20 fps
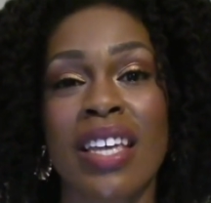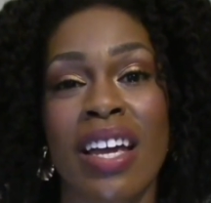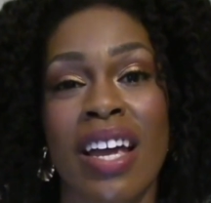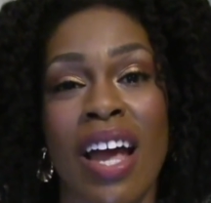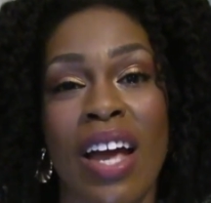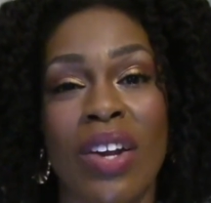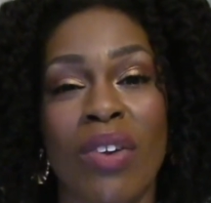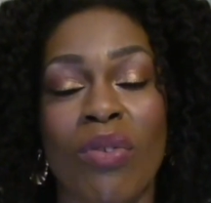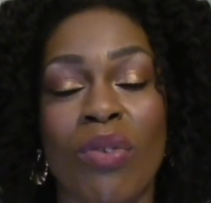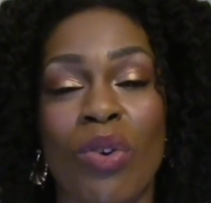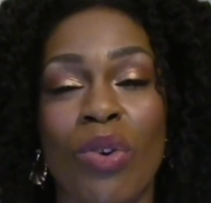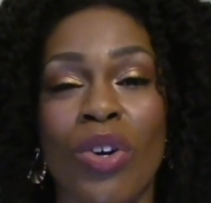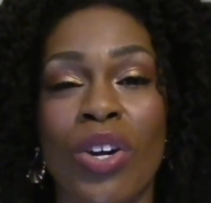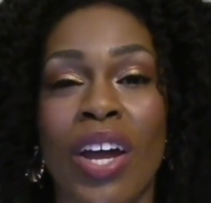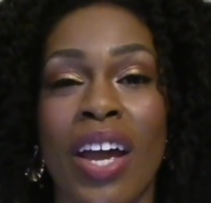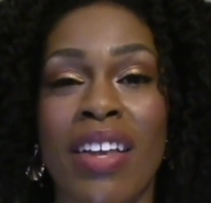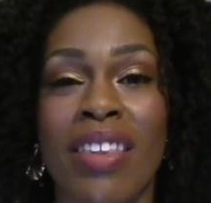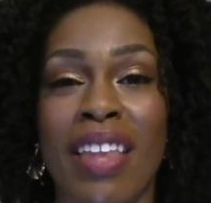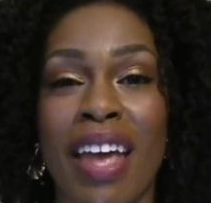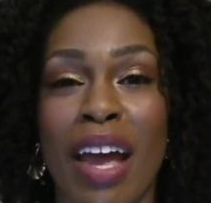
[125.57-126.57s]
that kind of
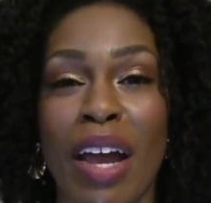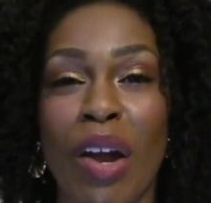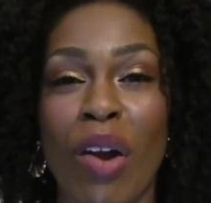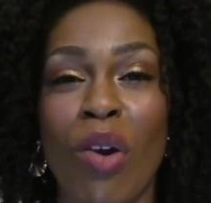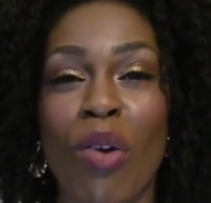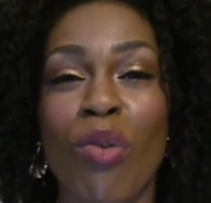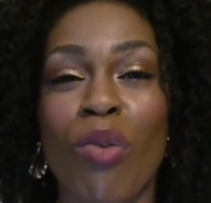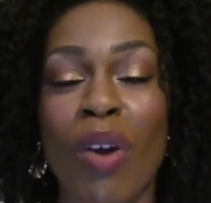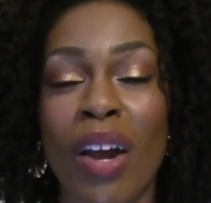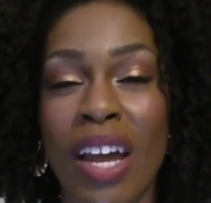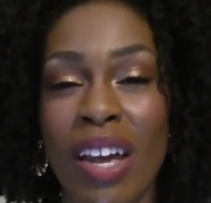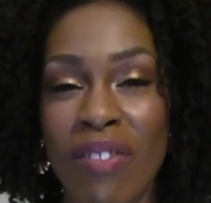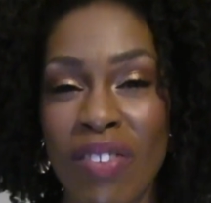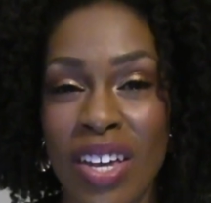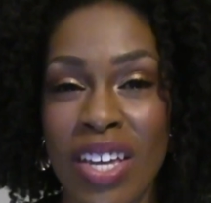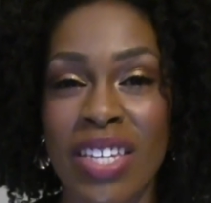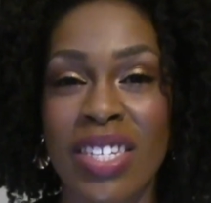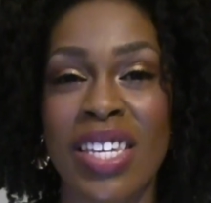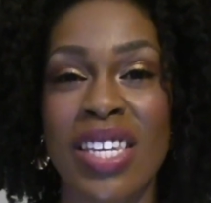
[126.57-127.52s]
create that craving